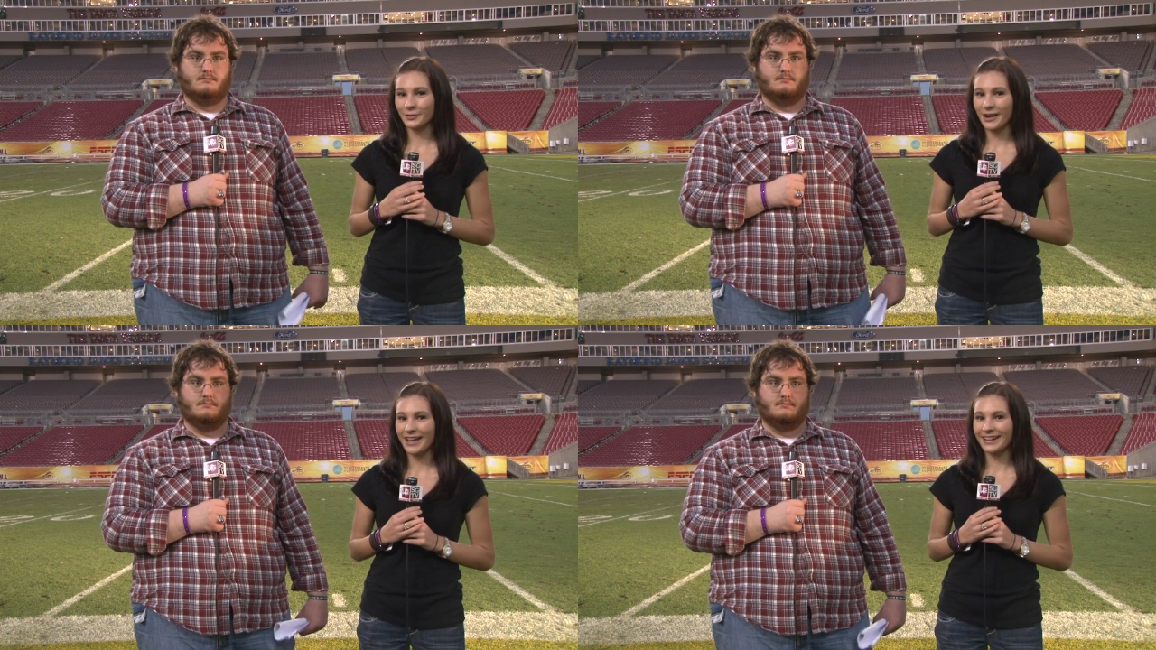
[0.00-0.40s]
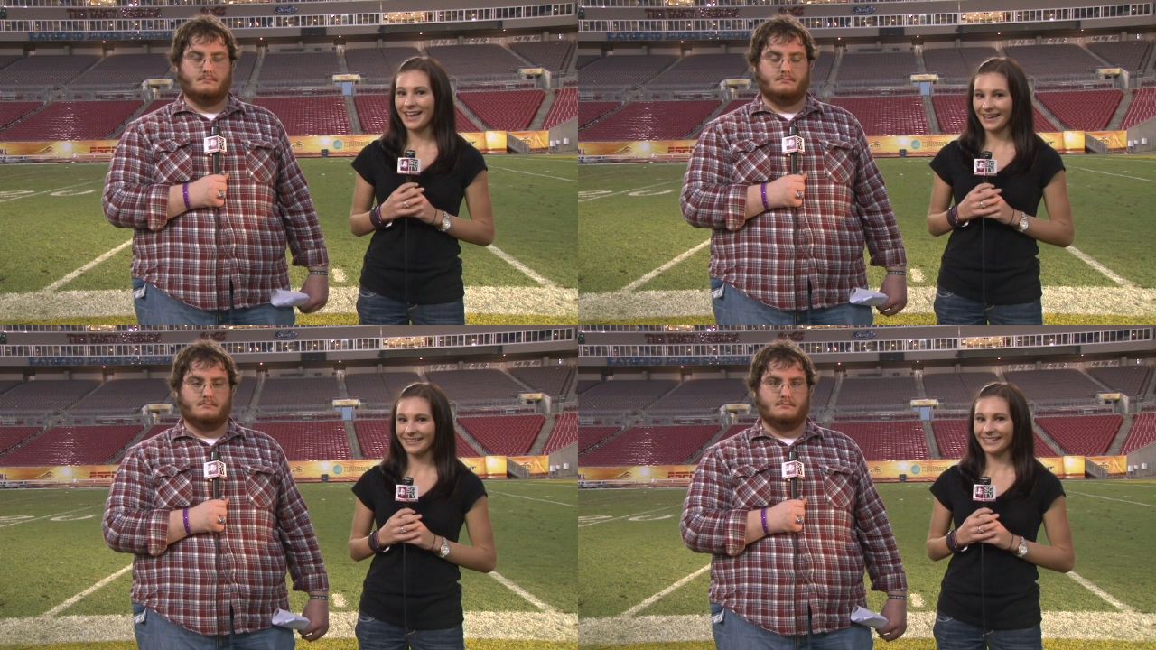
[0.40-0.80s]

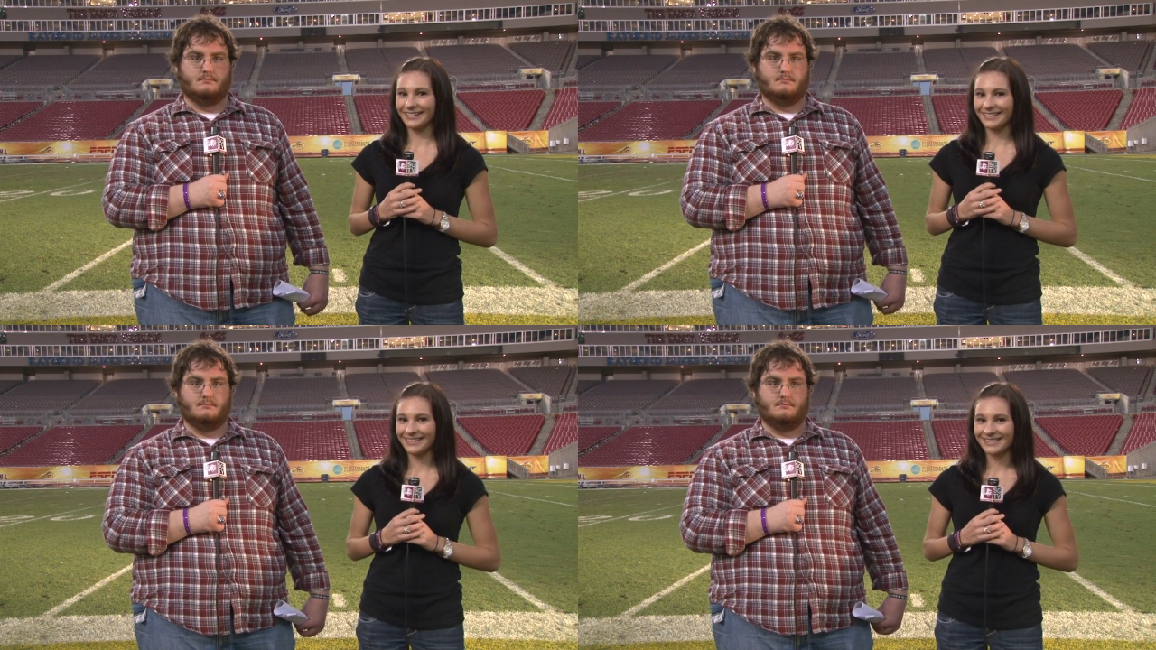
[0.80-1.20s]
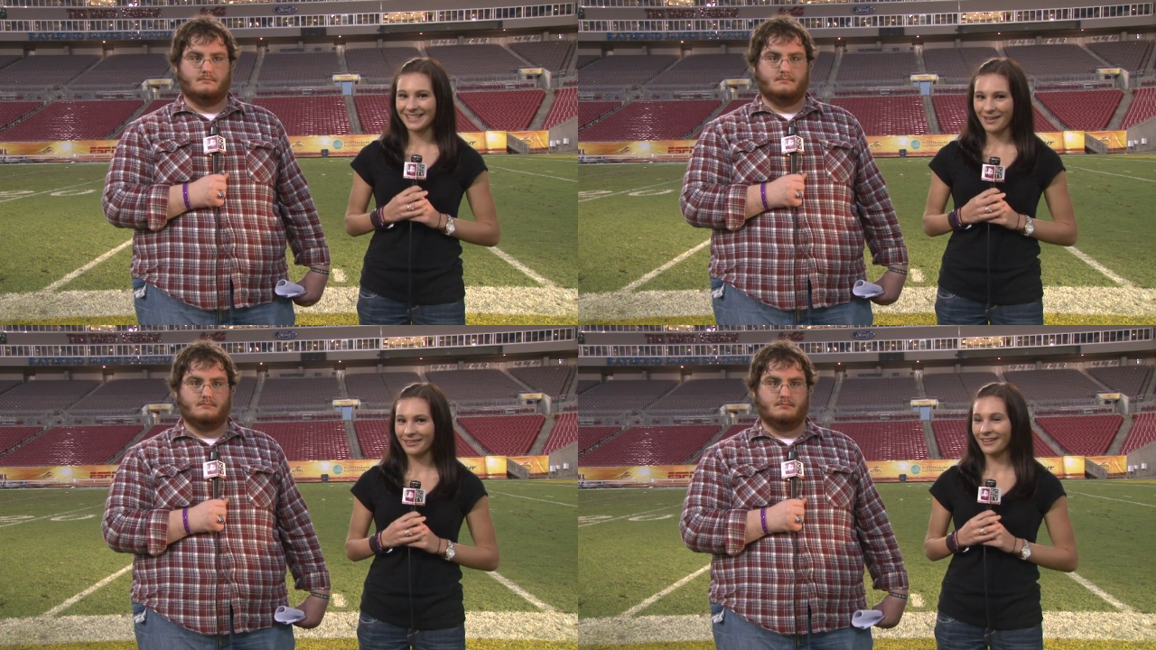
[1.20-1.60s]
Speaker 1: dread-headed
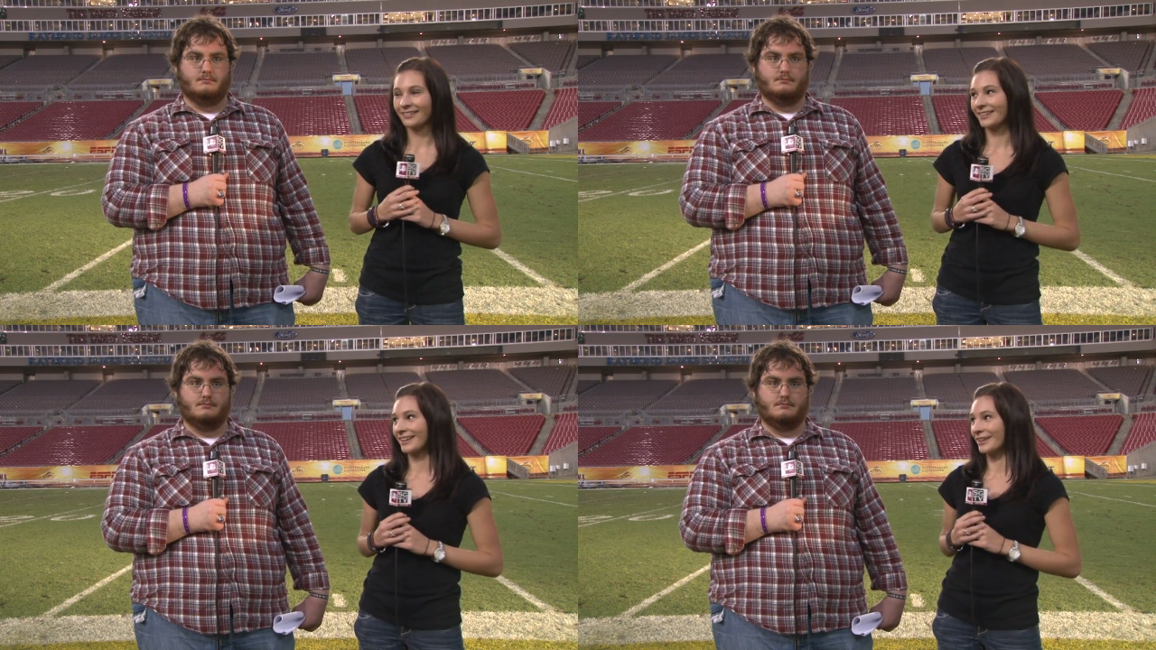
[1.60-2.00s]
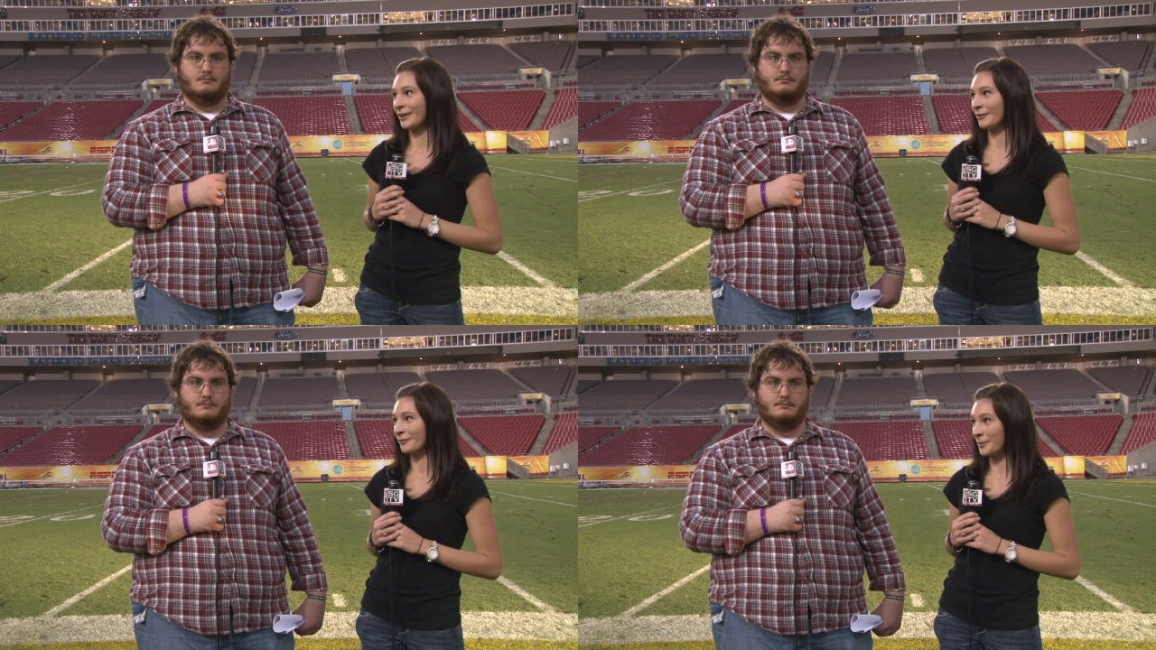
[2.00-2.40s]
South Carolina
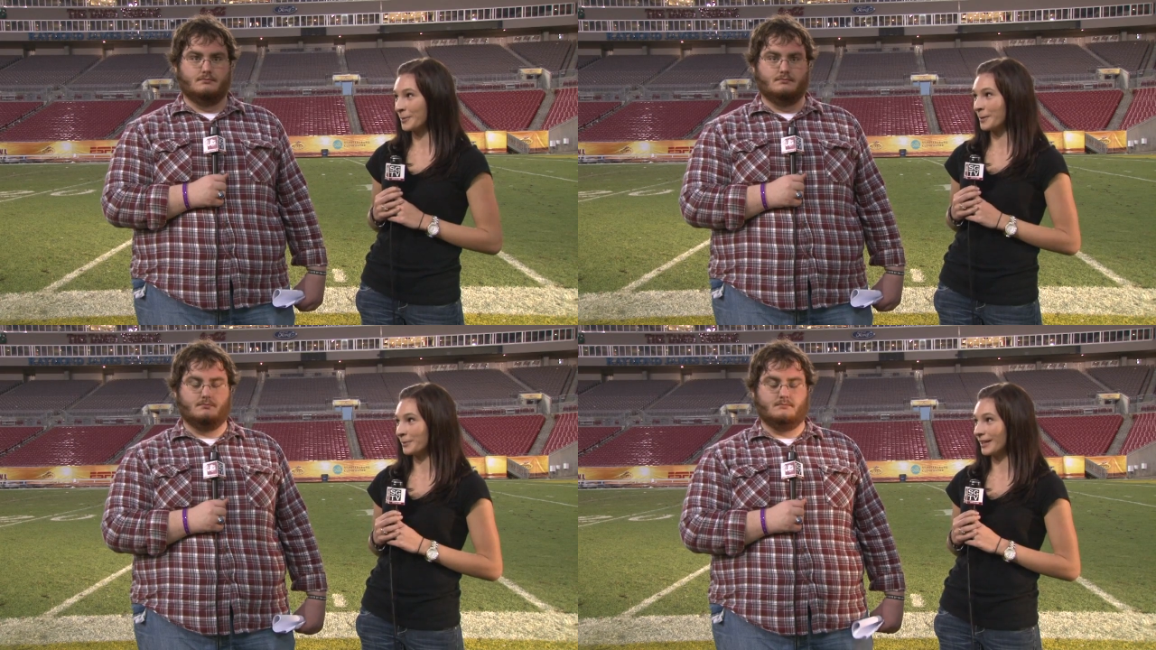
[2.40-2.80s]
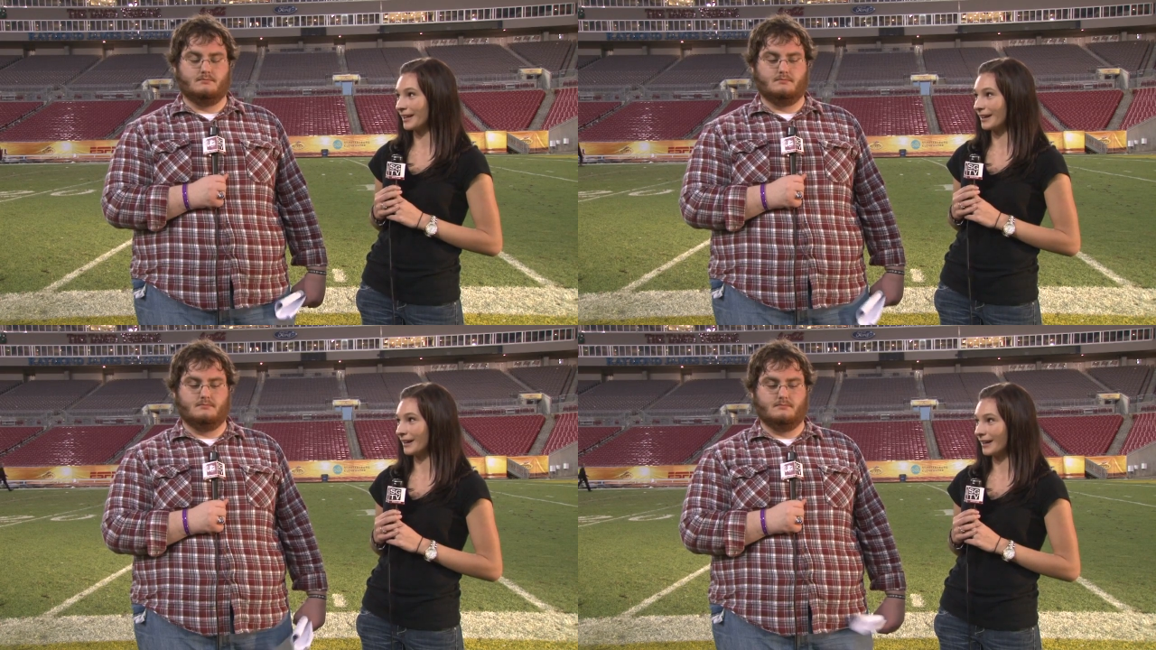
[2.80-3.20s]
football
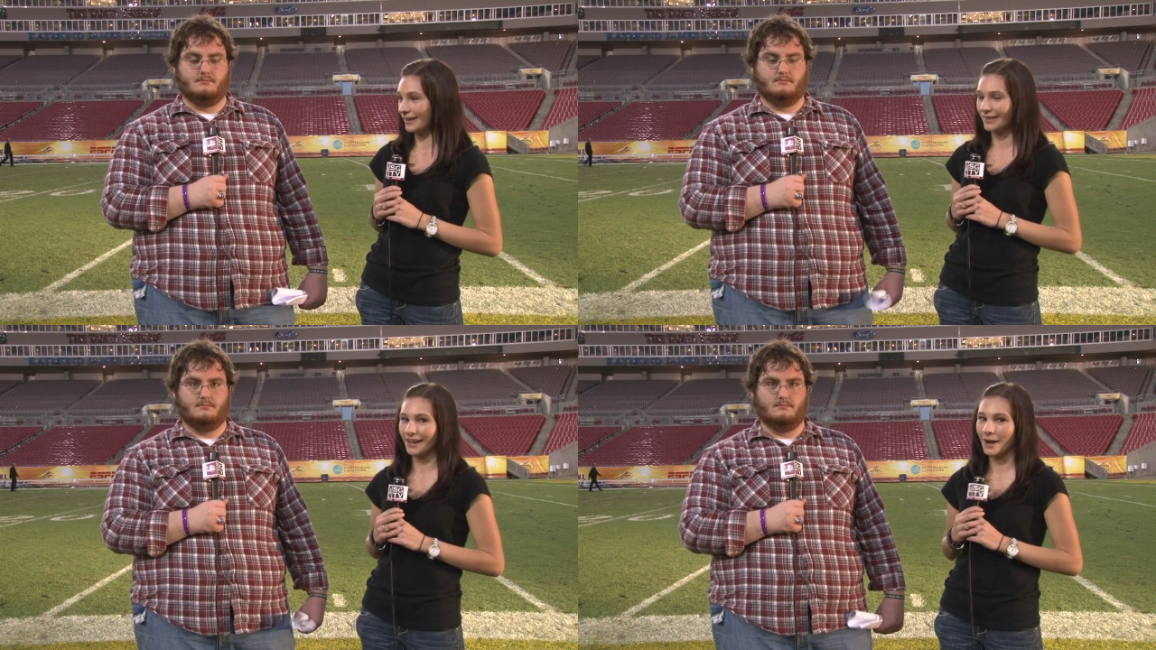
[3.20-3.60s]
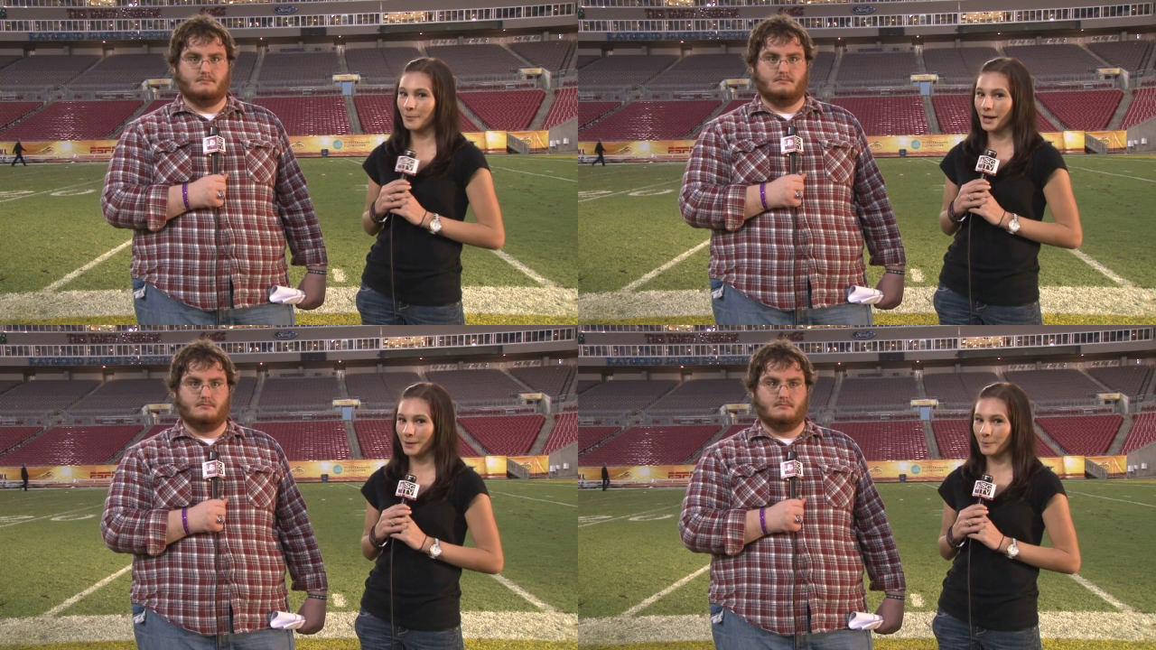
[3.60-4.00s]
player in the
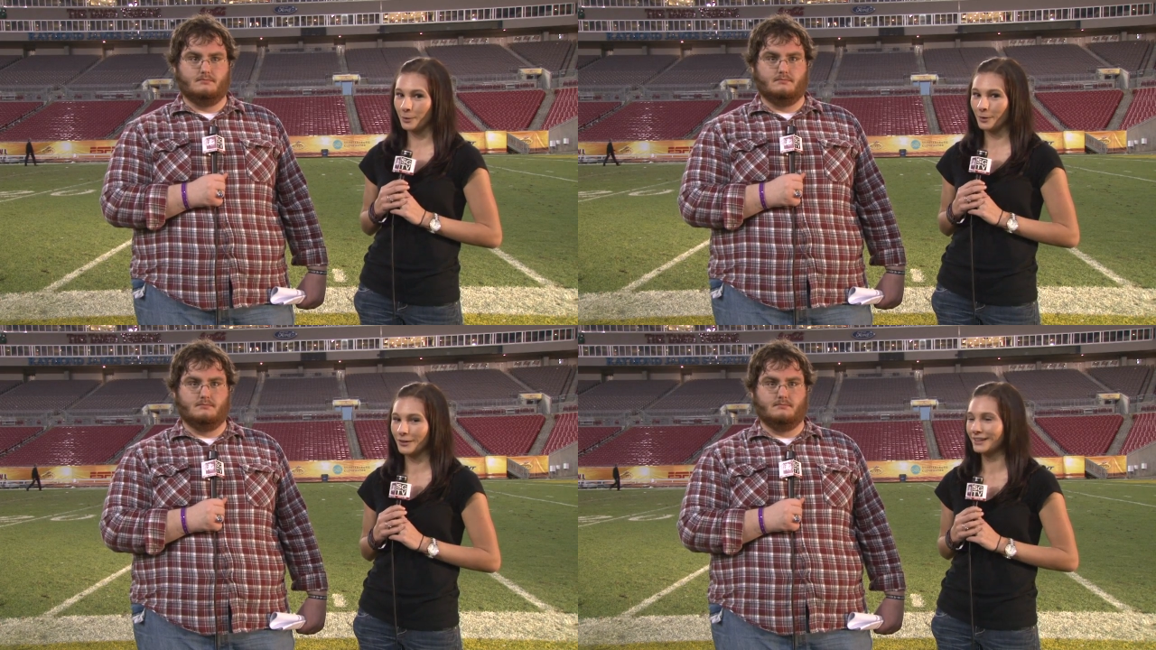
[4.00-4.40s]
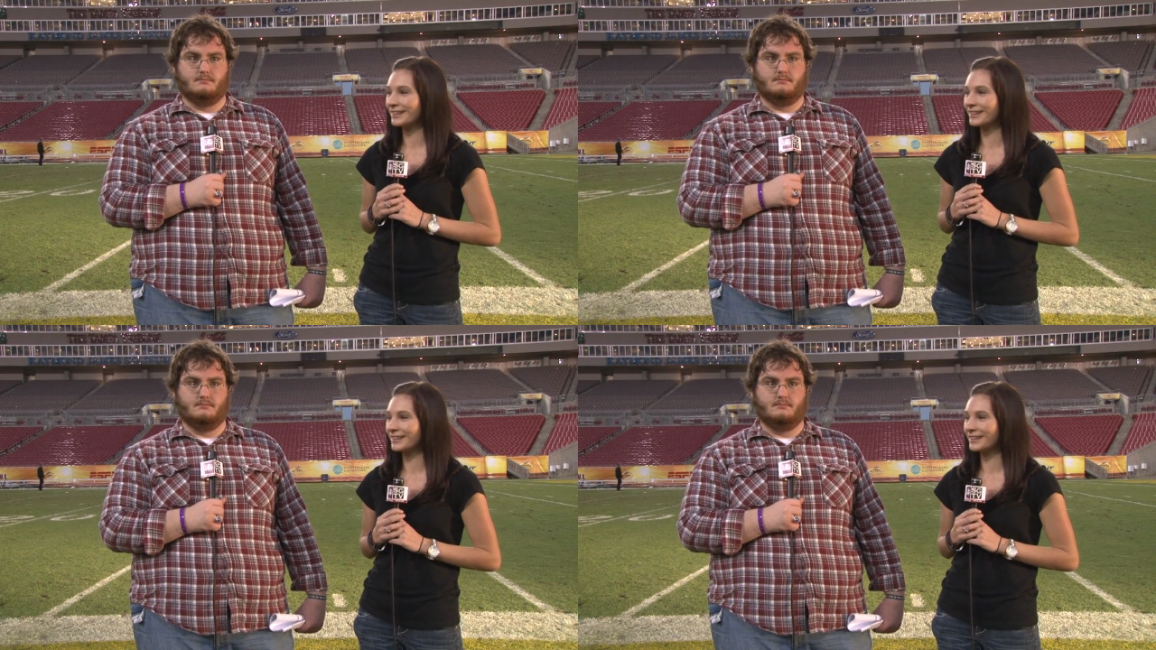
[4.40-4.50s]
Outback Bowl.